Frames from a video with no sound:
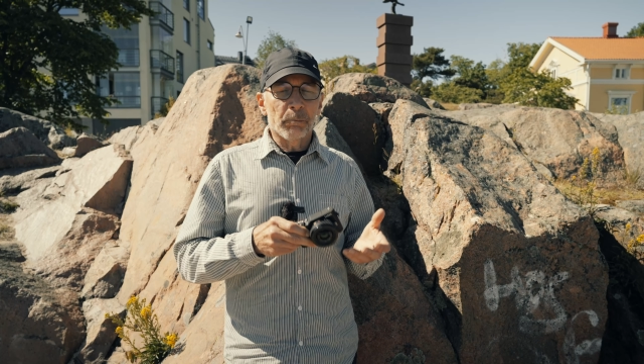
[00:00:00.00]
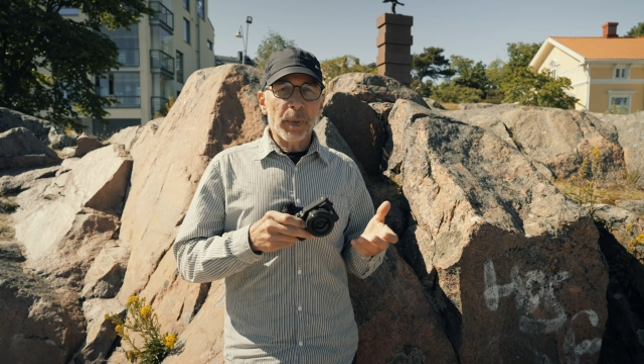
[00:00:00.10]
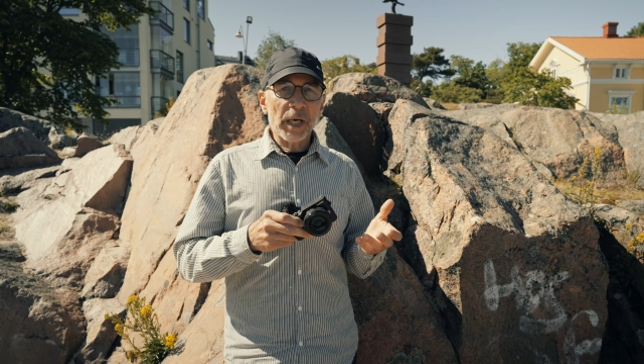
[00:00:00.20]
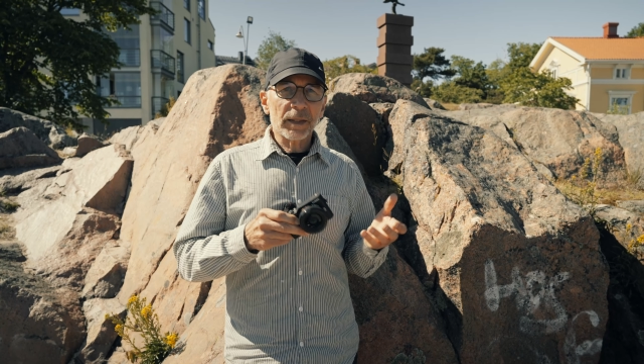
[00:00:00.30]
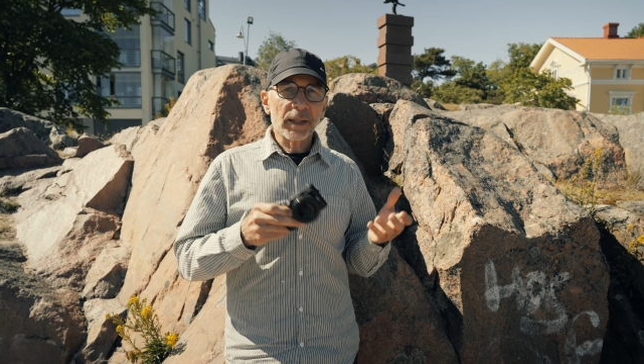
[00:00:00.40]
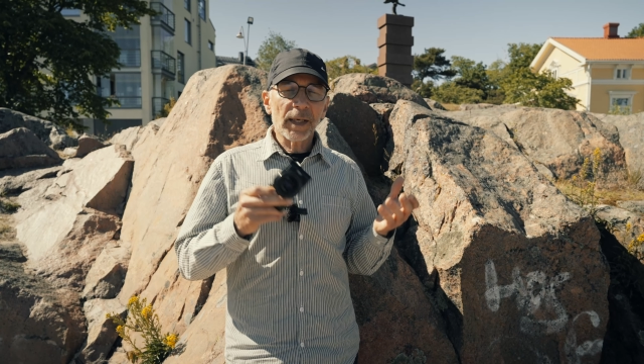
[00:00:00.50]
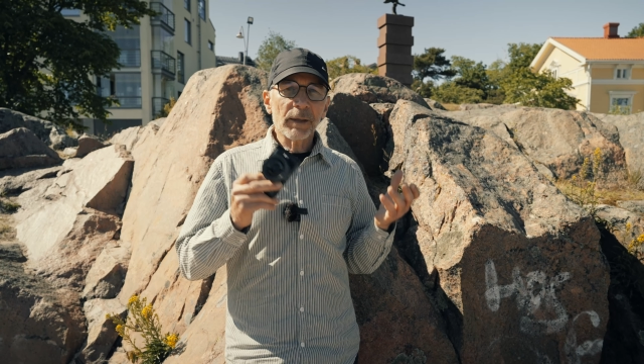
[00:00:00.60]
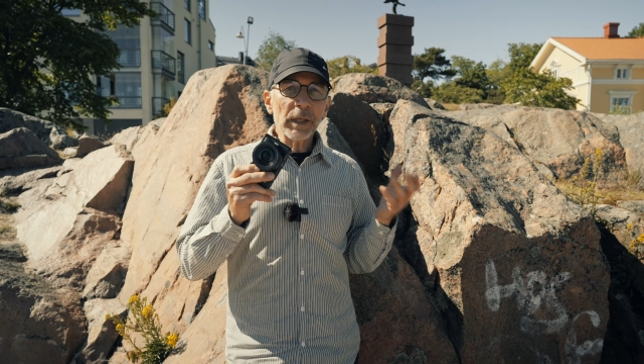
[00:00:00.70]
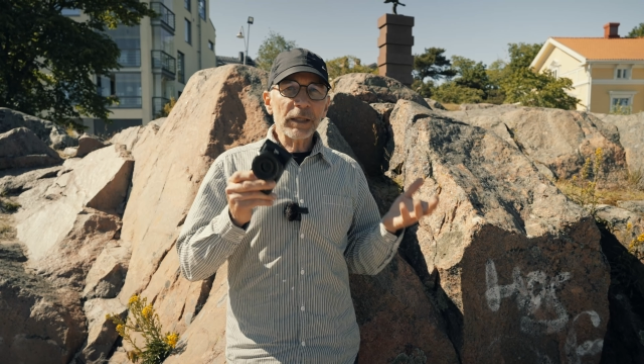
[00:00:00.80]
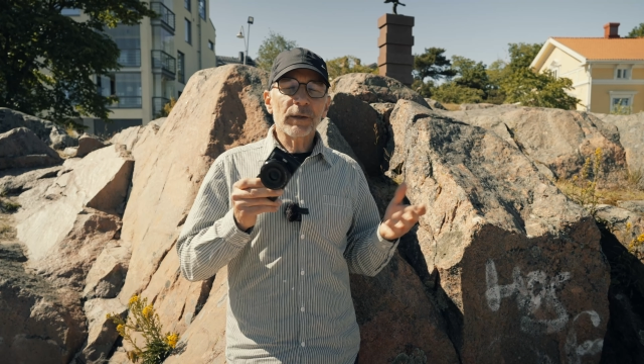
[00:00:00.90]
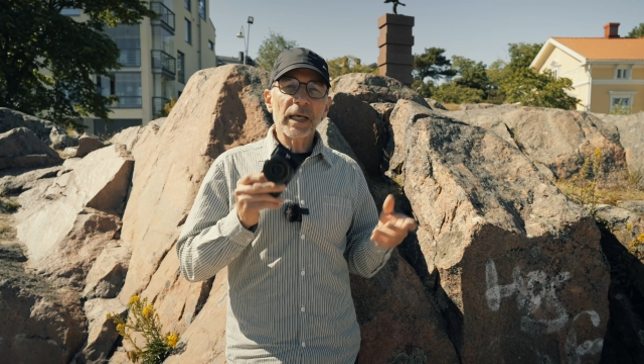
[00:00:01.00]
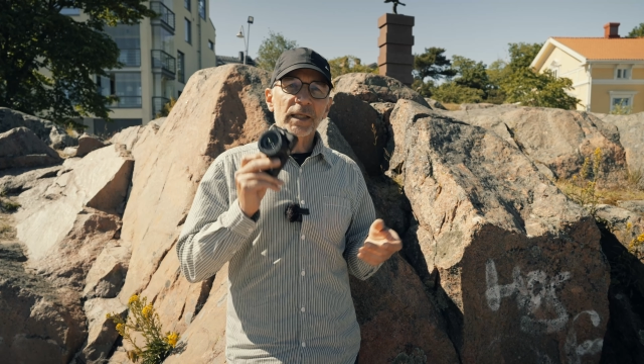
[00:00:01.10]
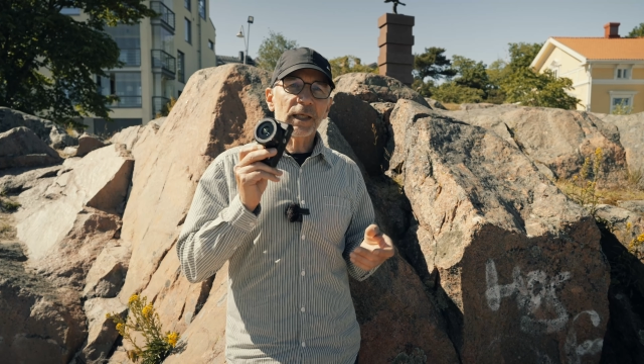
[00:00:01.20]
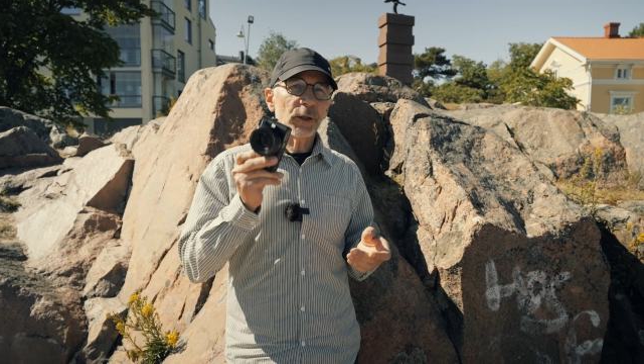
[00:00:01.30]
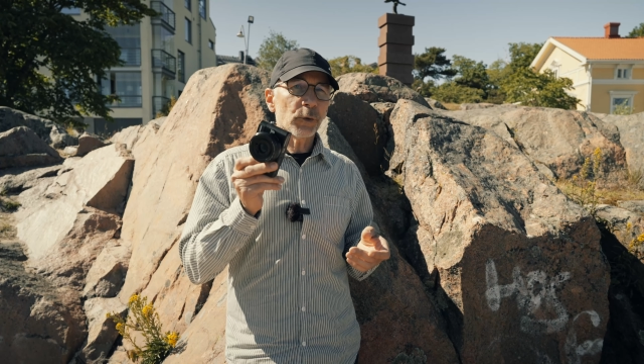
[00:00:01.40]
But I wanted to
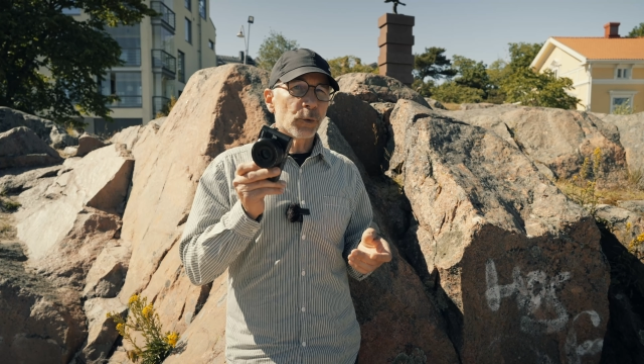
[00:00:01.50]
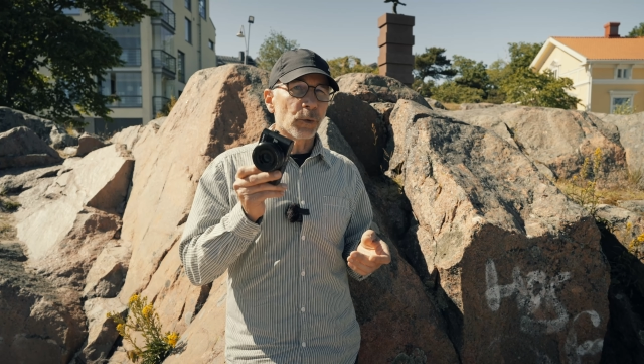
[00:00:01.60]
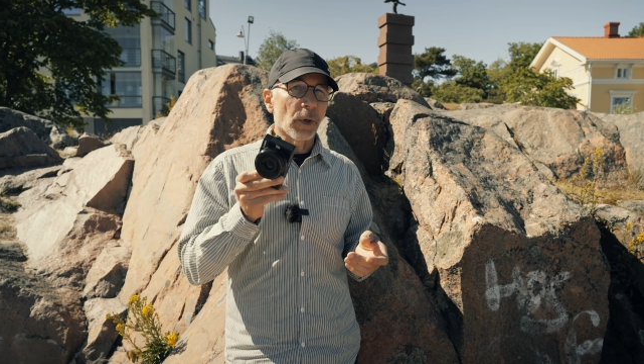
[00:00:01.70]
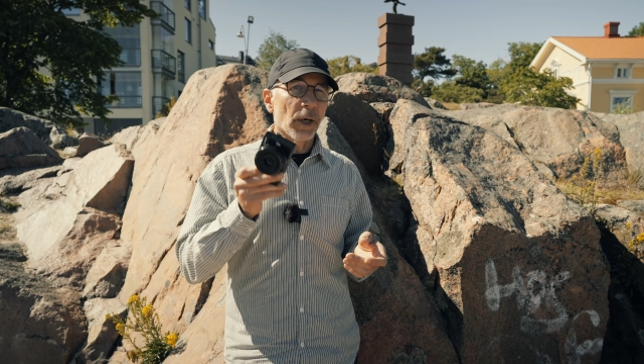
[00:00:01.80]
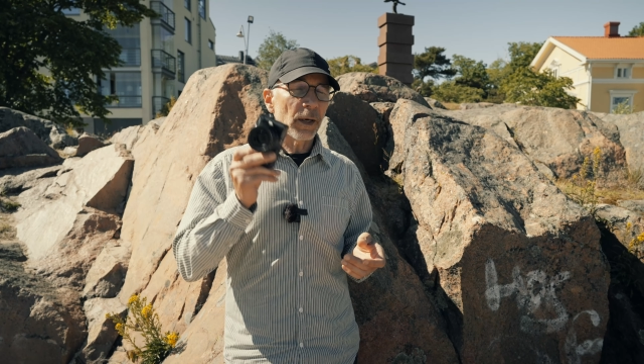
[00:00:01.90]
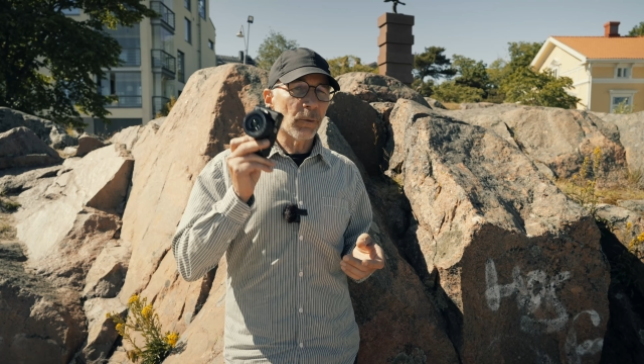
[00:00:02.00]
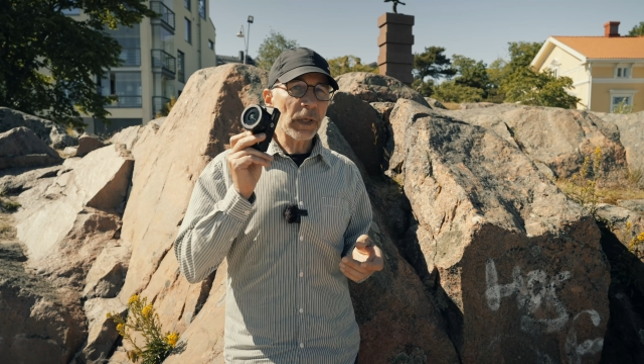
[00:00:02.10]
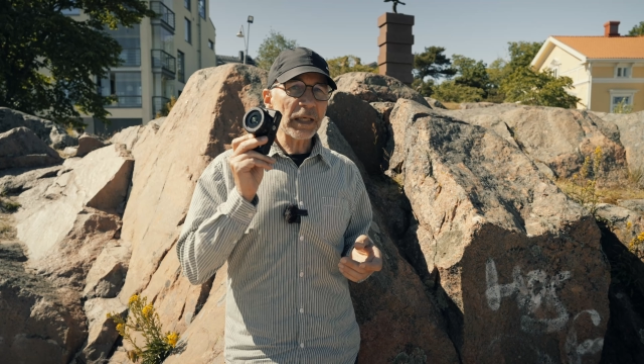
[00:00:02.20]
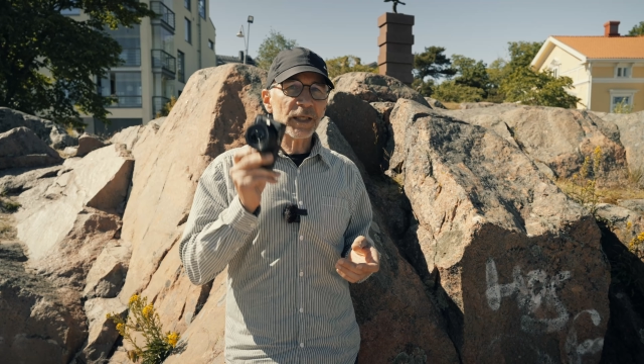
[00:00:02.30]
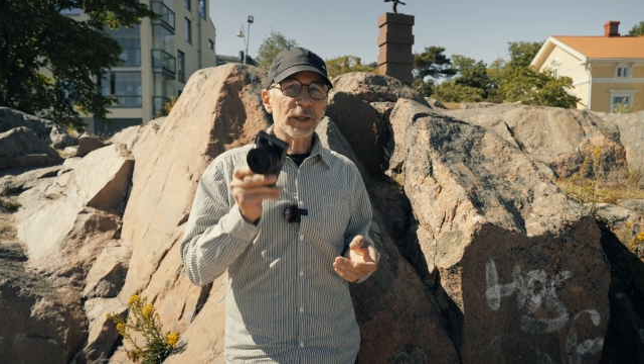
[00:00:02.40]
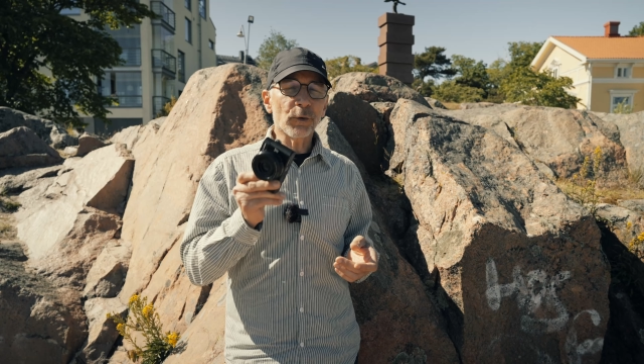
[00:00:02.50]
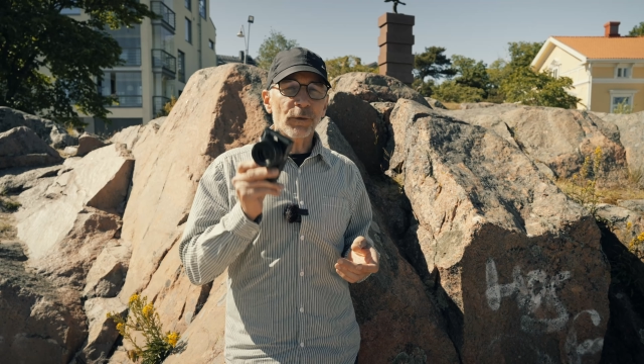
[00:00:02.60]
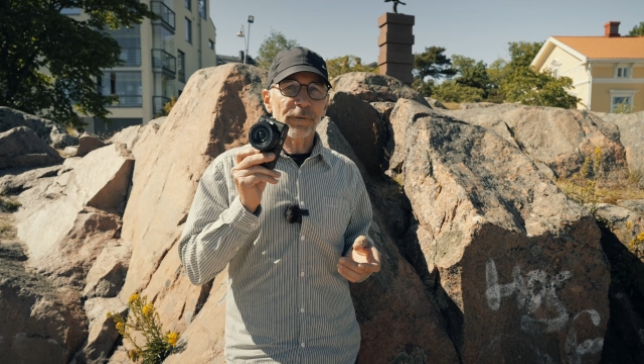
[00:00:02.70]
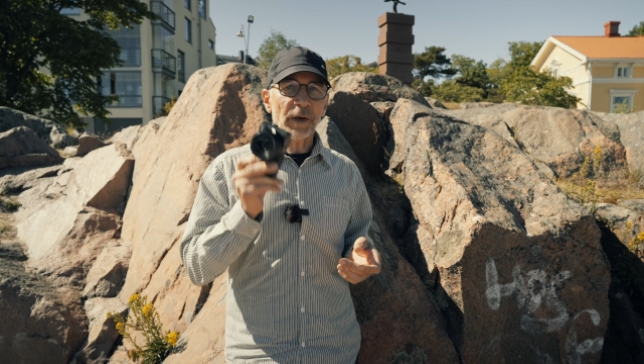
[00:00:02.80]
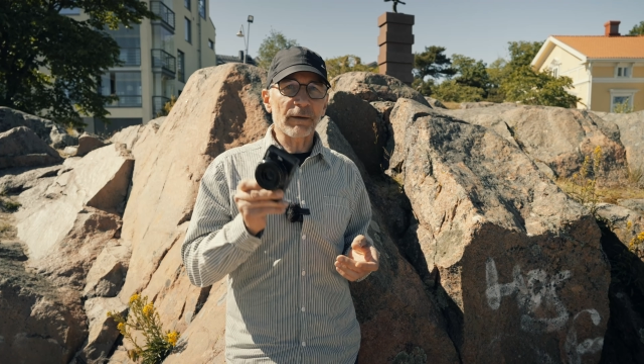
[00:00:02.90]
ask you, uh, what is your
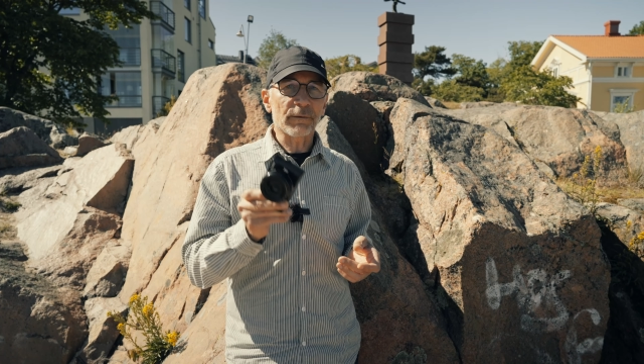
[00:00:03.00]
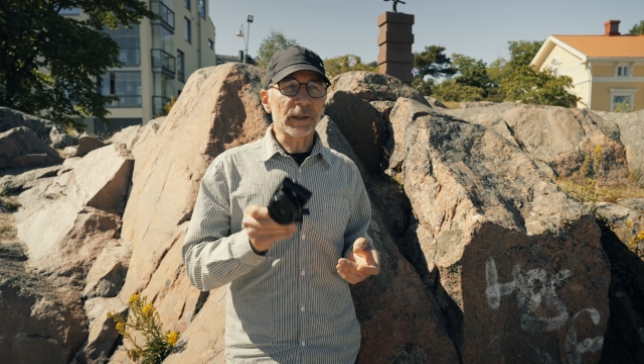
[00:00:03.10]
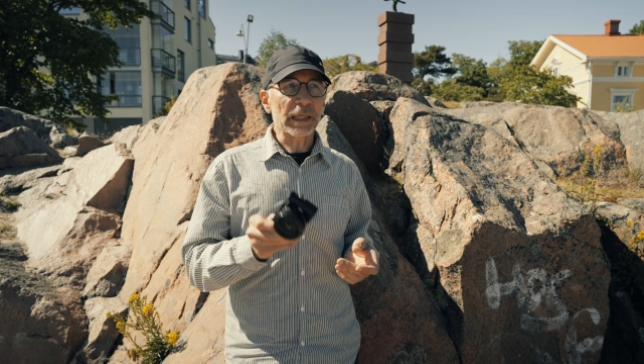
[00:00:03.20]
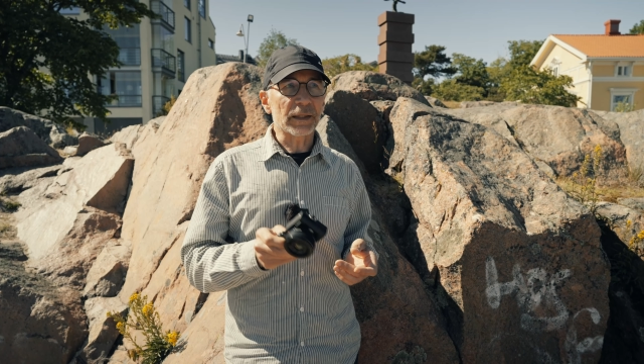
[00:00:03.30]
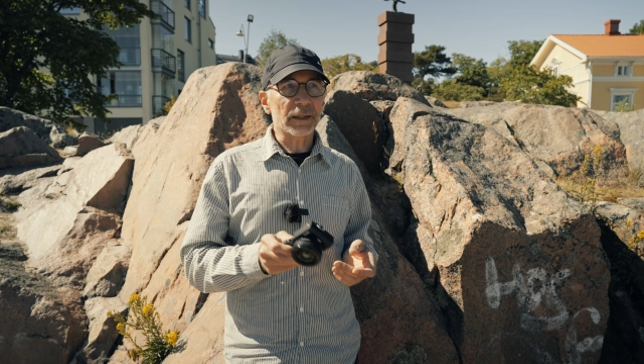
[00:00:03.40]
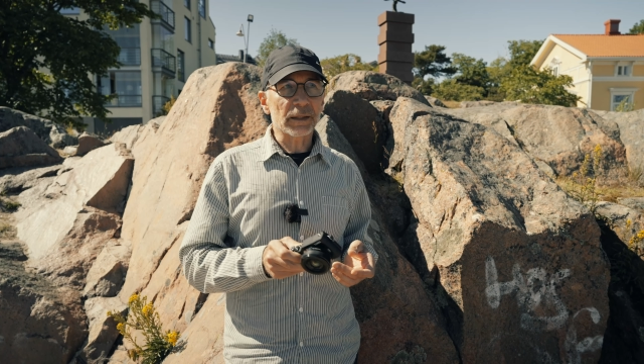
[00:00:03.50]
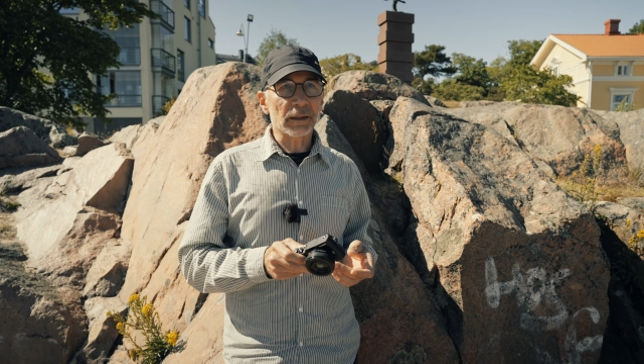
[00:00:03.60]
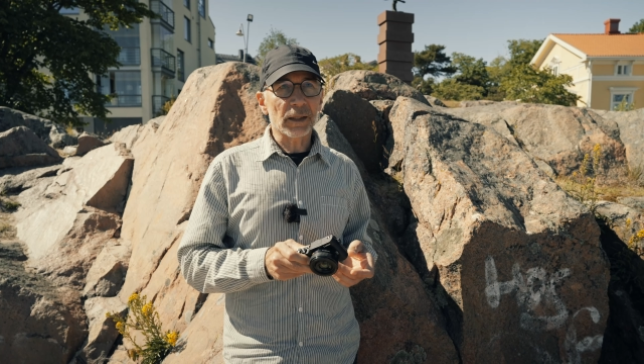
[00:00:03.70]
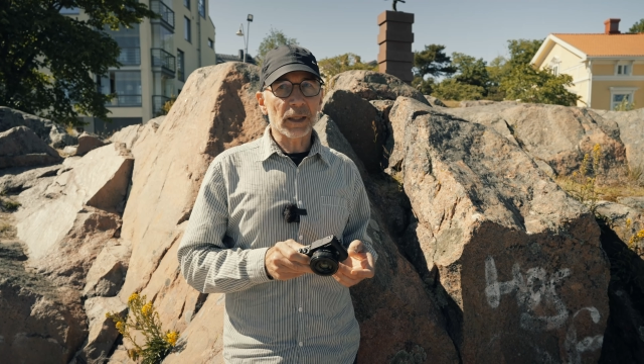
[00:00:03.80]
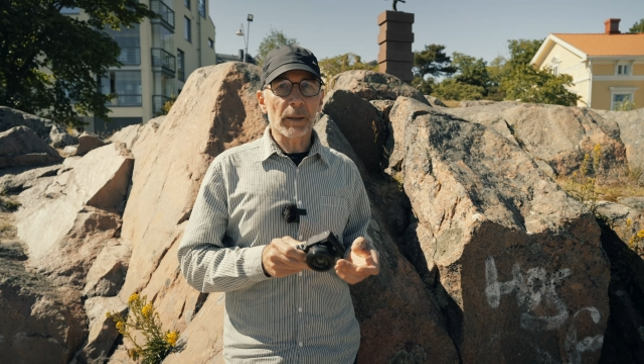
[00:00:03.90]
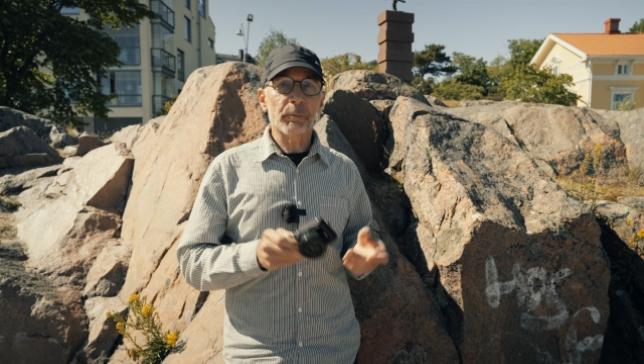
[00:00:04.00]
favorite uh,